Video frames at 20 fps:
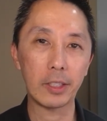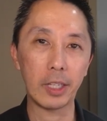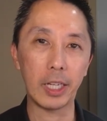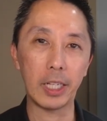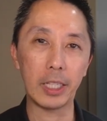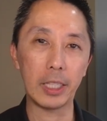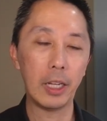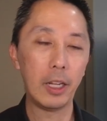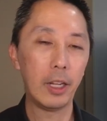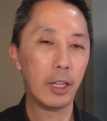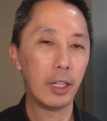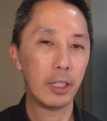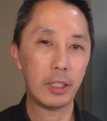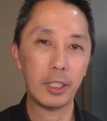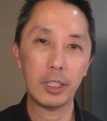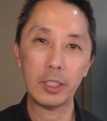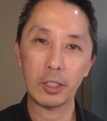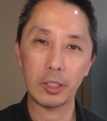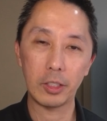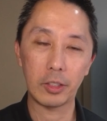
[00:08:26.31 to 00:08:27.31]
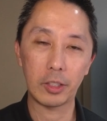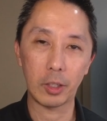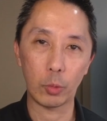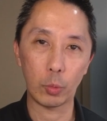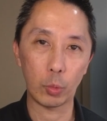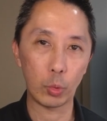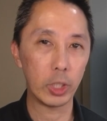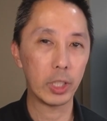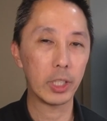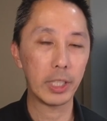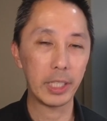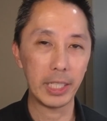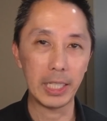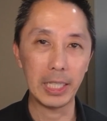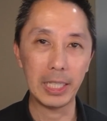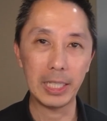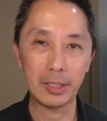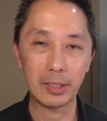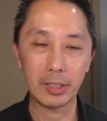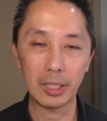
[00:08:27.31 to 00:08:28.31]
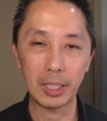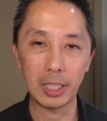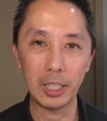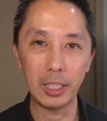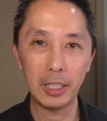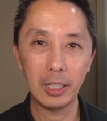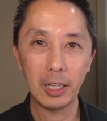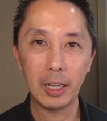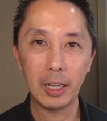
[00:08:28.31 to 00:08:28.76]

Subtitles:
And this is a really easy